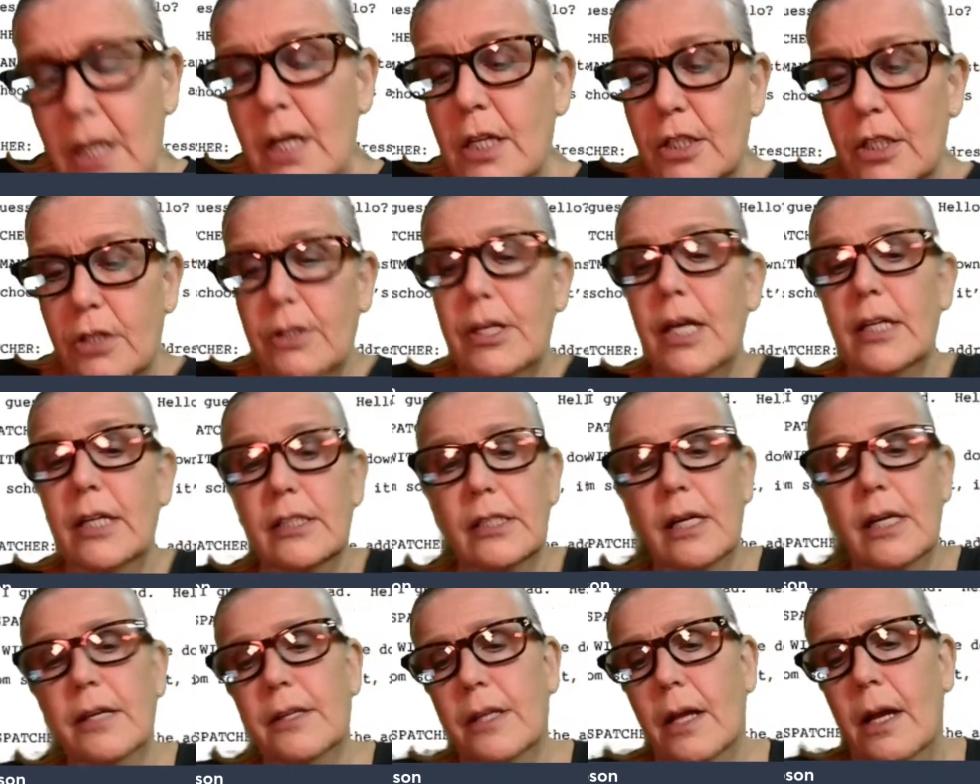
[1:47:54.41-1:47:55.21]
So yes,
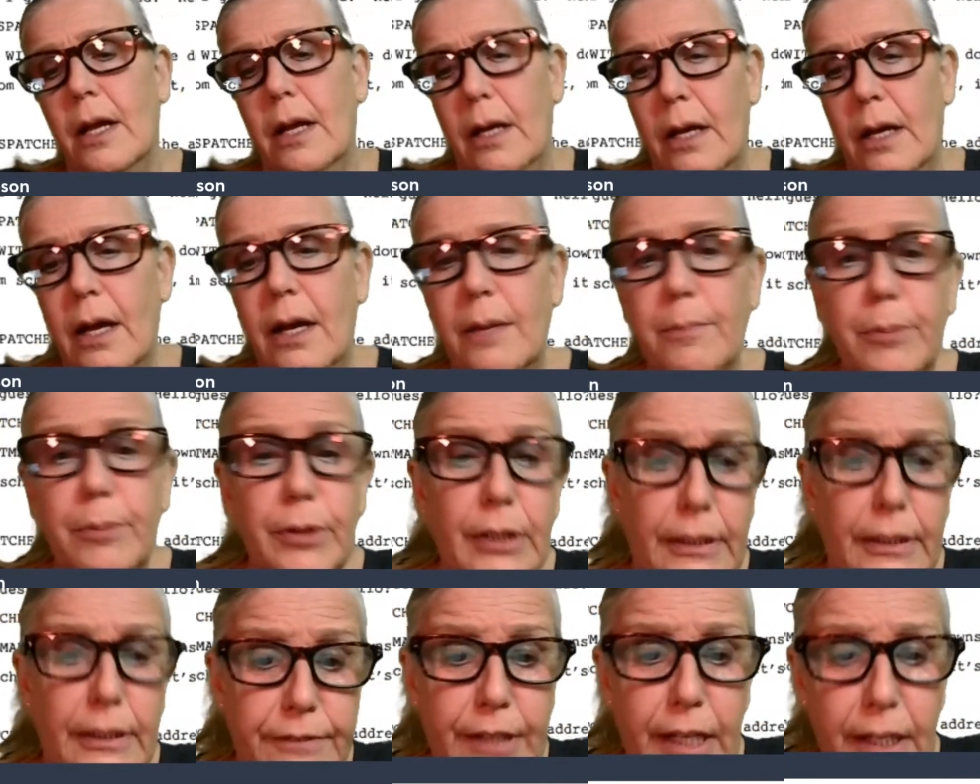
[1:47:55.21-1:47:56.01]
I I, I
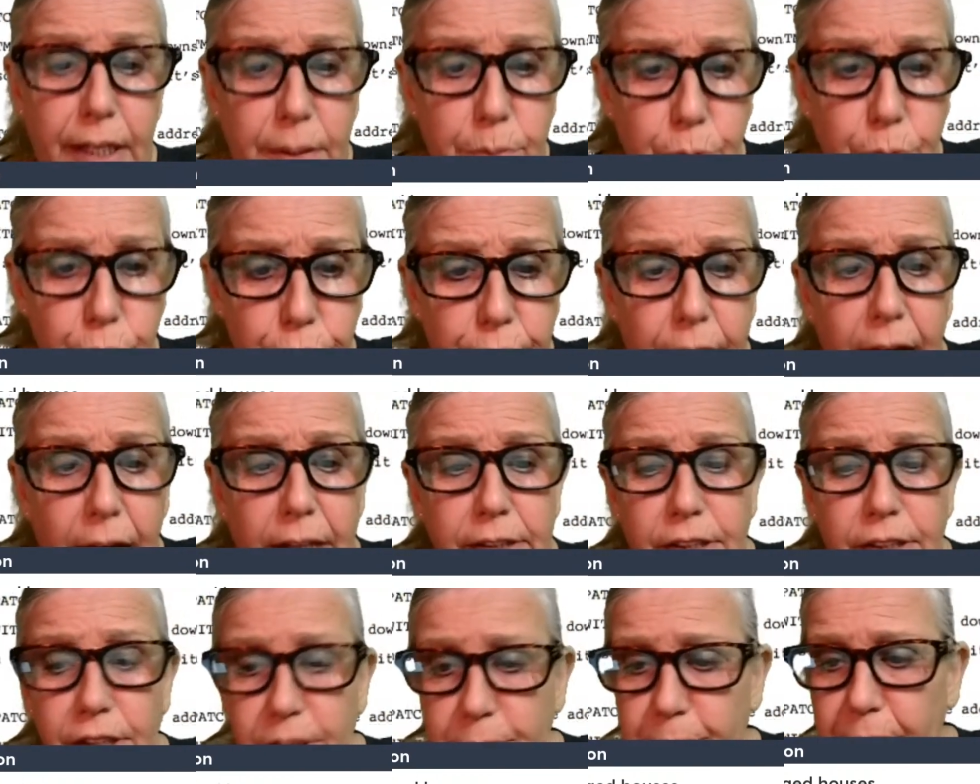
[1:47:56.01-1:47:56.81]
believe they had moved
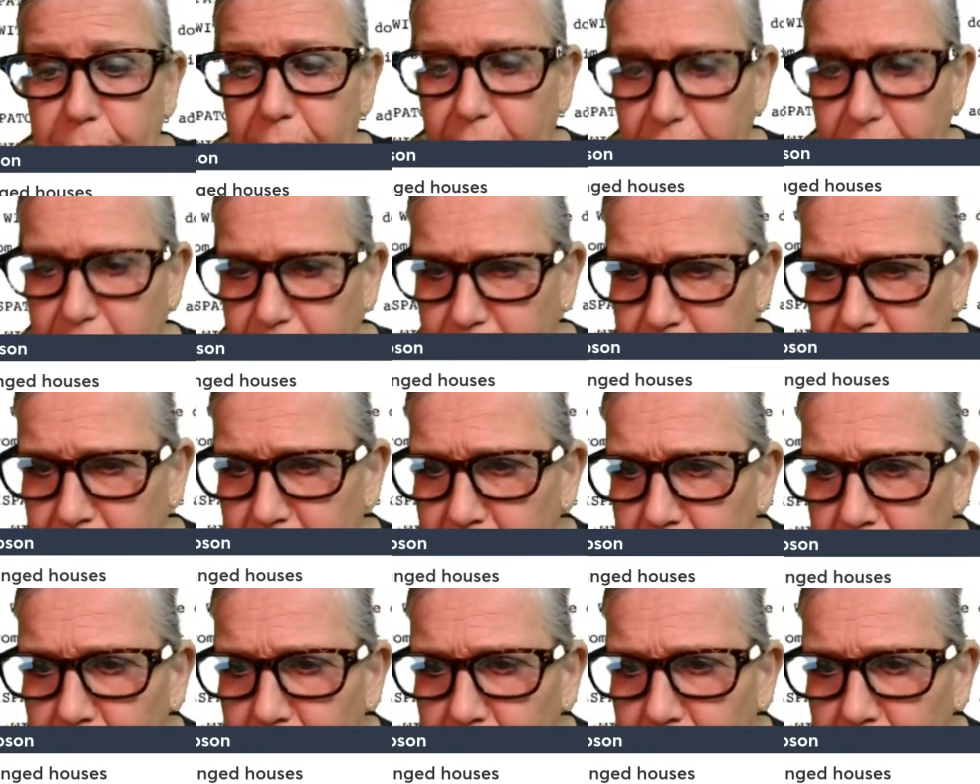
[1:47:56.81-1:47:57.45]
houses, but I just